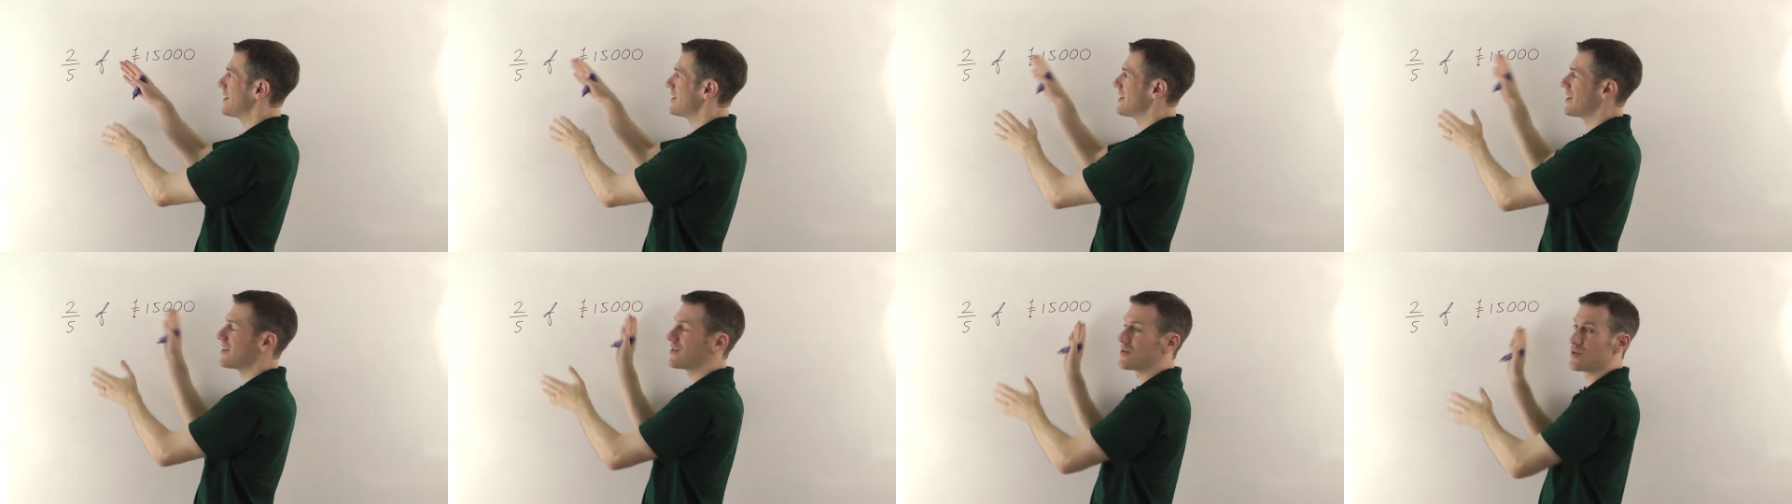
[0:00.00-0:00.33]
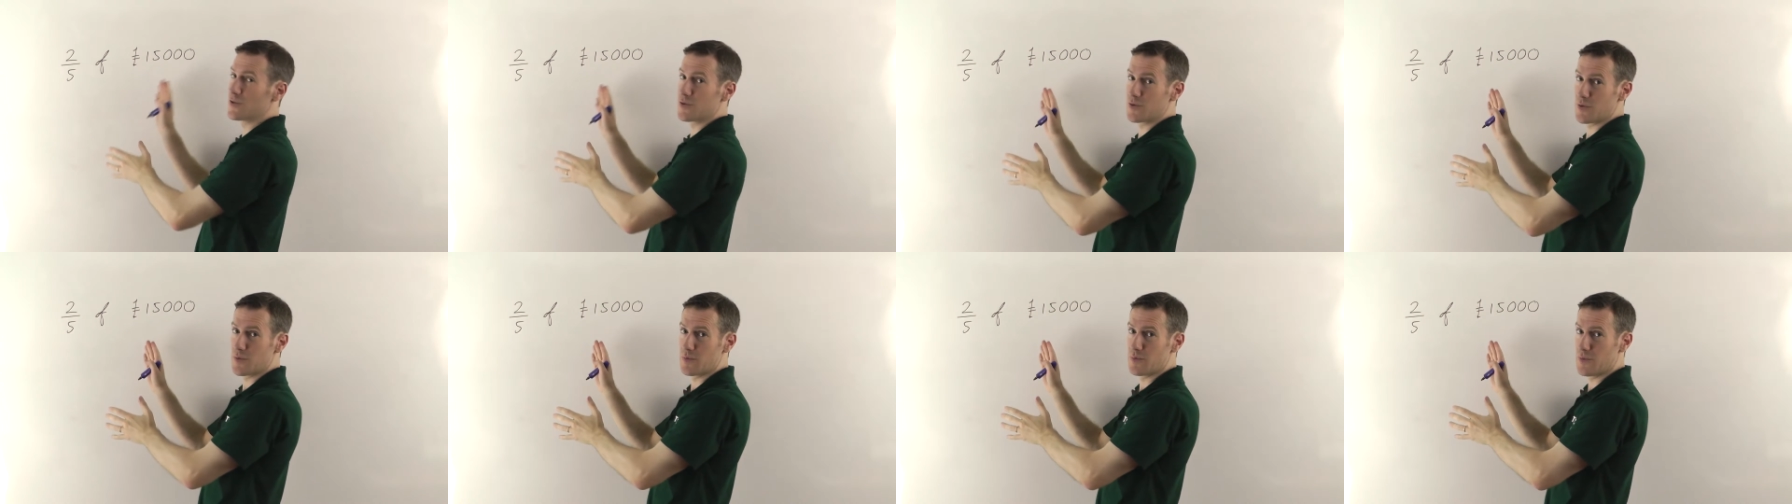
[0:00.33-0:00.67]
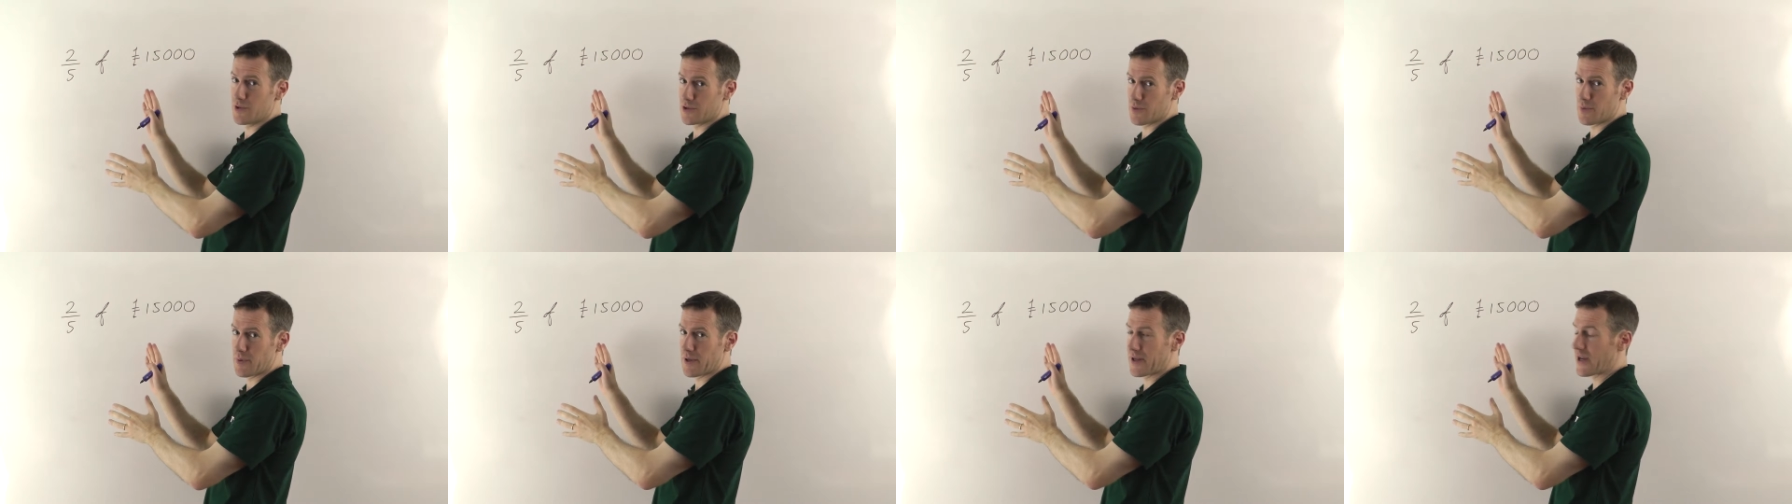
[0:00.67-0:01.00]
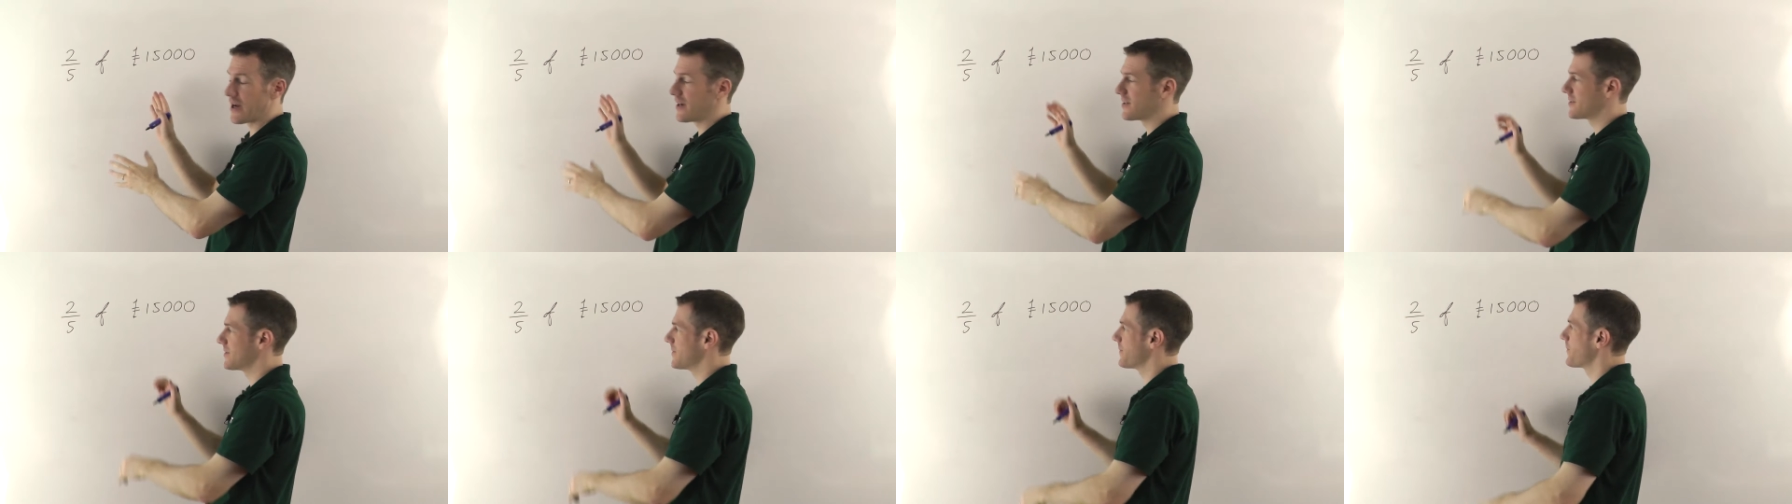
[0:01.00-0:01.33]
and then do the
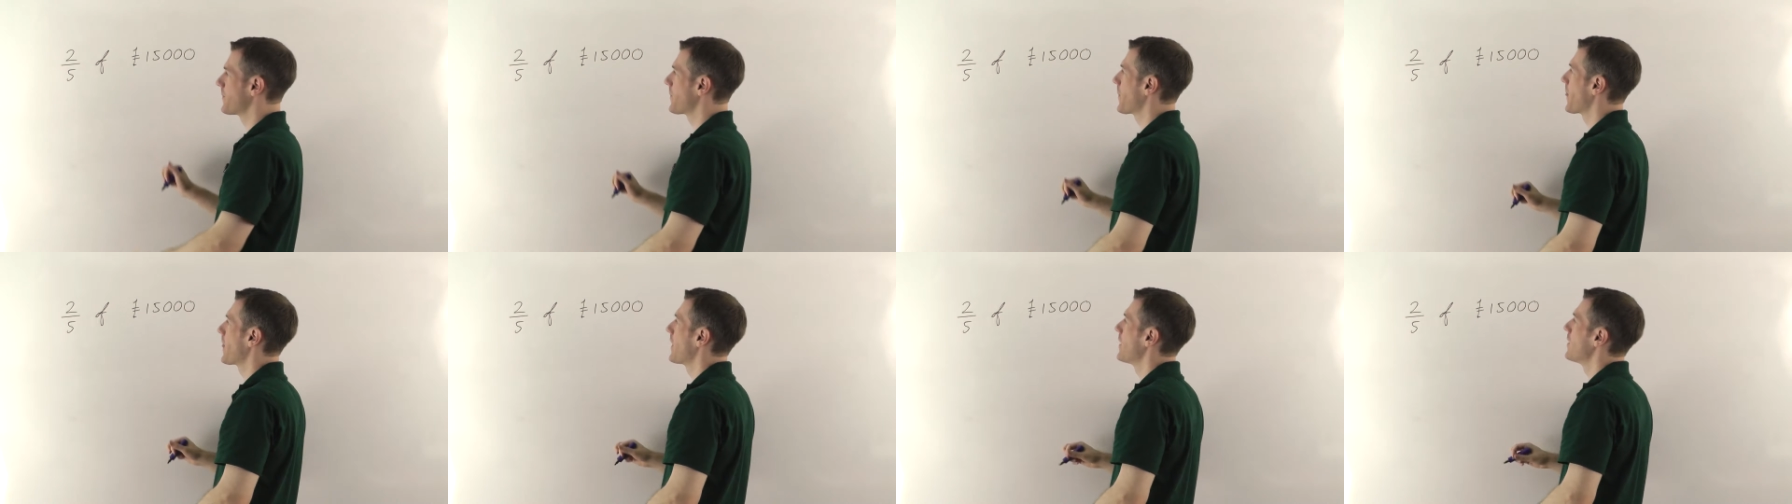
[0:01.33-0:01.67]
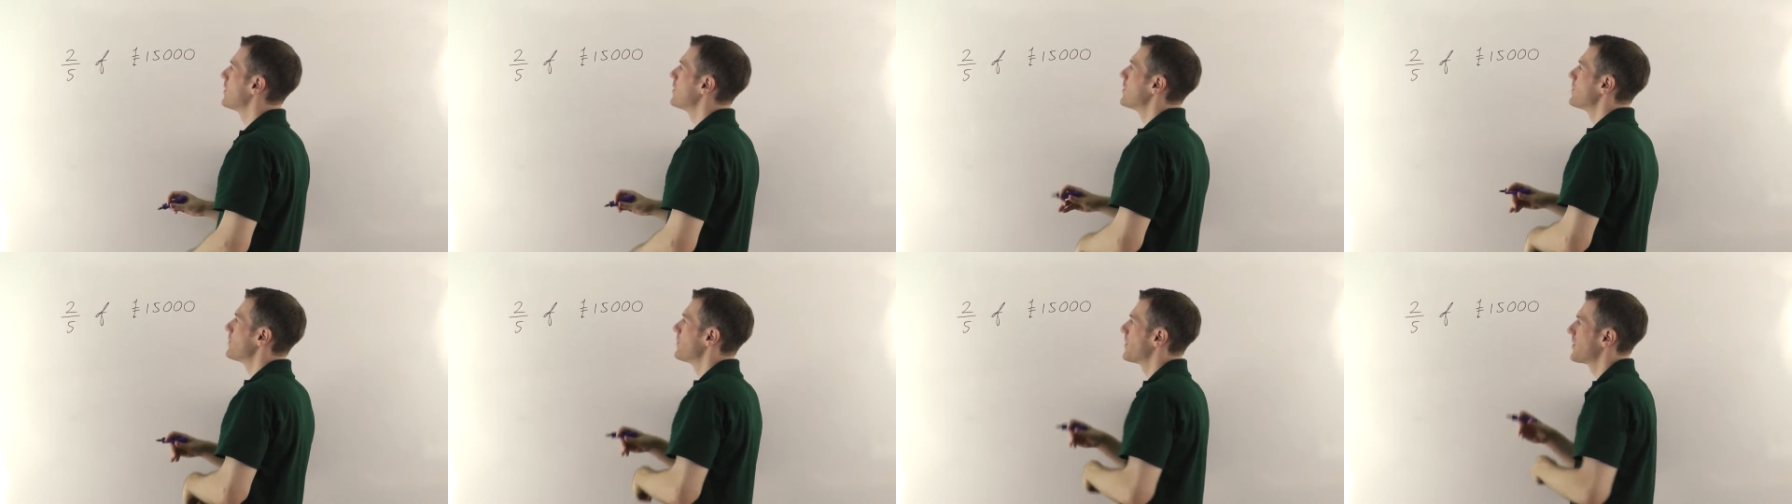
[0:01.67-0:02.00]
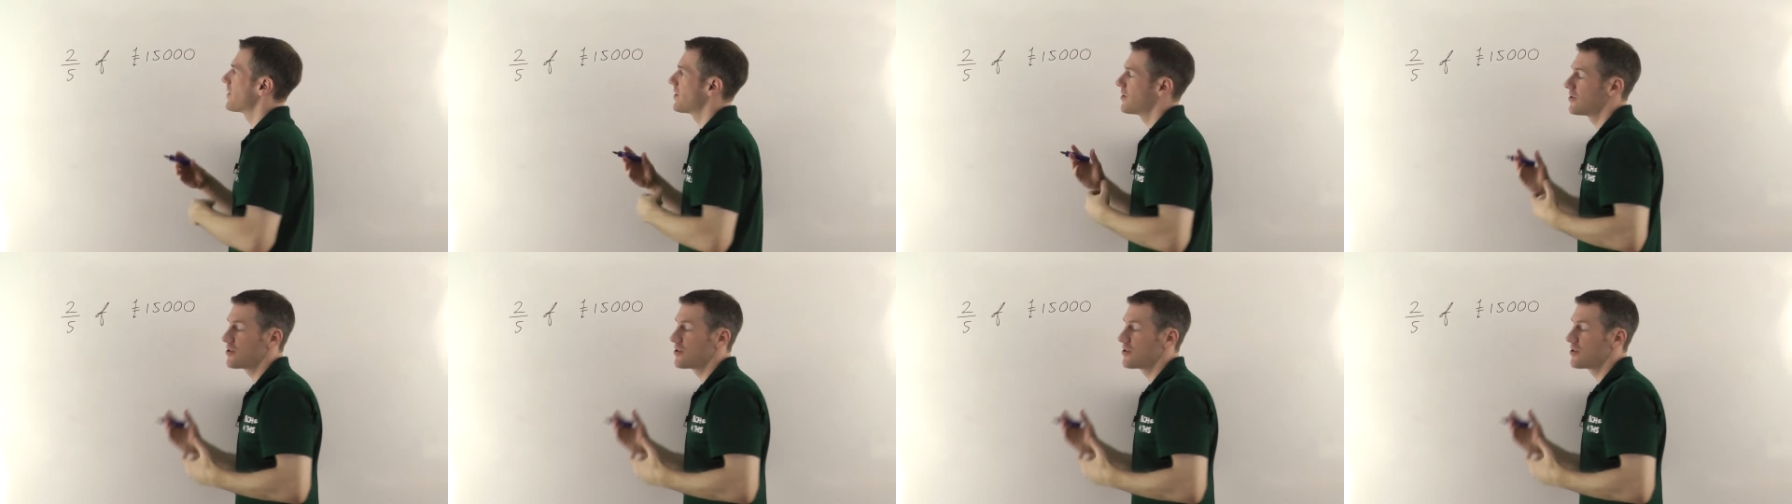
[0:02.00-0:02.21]
multiplication. But